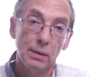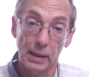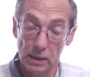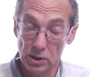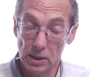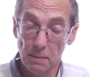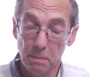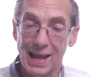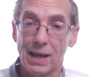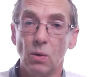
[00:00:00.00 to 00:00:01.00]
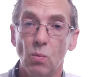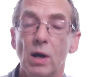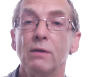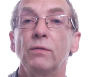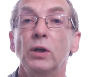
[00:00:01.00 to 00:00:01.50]
they can see a black and
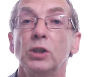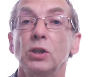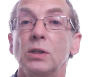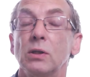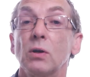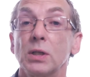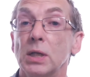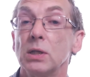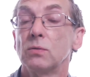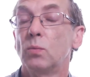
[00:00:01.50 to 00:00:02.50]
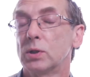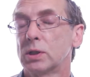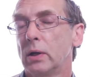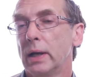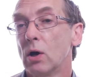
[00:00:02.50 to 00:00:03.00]
white version, so they've got a sense of what's
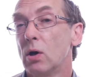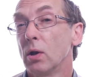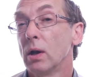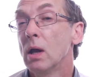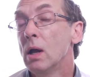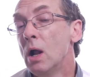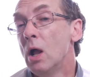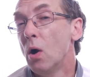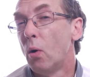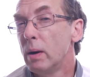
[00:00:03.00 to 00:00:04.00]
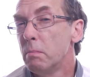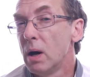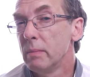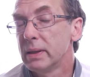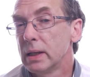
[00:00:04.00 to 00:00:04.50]
going on. Or it
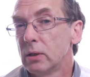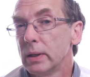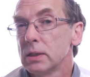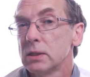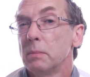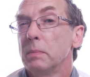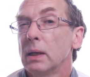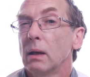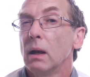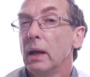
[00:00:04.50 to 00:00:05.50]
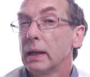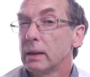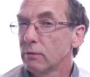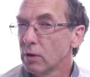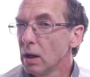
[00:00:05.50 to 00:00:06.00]
might be they're doing something like
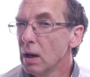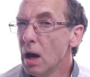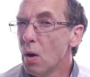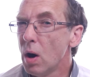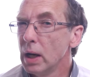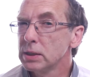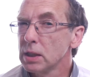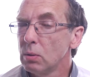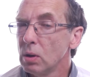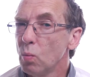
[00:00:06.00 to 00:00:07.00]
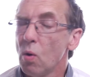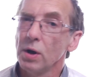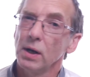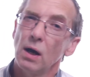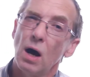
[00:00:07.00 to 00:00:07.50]
they've got a low ISO on
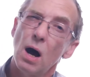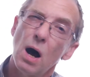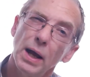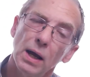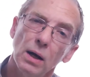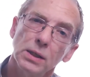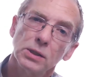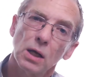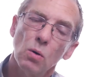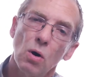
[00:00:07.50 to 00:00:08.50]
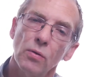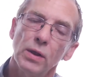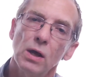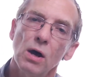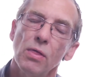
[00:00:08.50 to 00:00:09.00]
one and a high ISO on
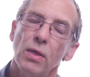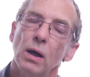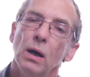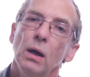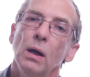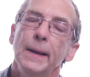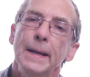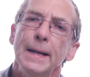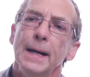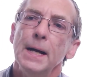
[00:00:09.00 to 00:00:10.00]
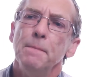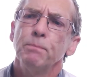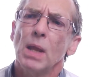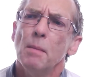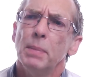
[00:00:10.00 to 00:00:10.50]
the other.
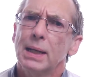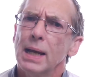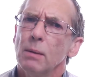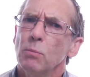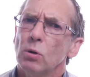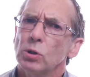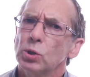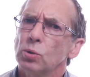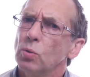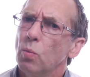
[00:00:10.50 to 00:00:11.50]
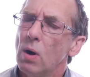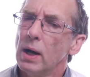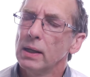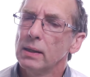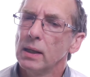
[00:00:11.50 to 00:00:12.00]
But again, I'm not sure
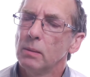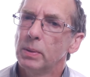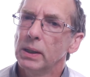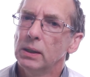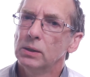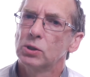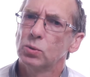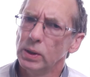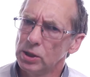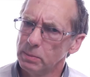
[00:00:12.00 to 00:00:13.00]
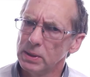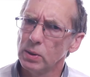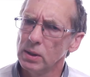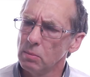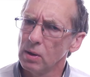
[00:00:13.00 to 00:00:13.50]
why they'd be switching
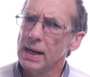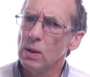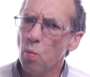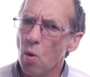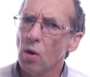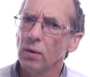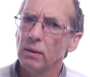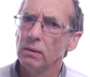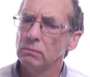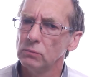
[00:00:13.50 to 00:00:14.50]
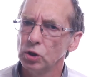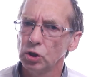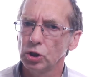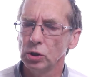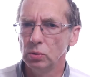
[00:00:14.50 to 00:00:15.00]
between them on any one
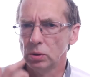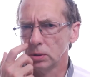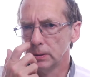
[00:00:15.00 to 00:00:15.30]
shoot.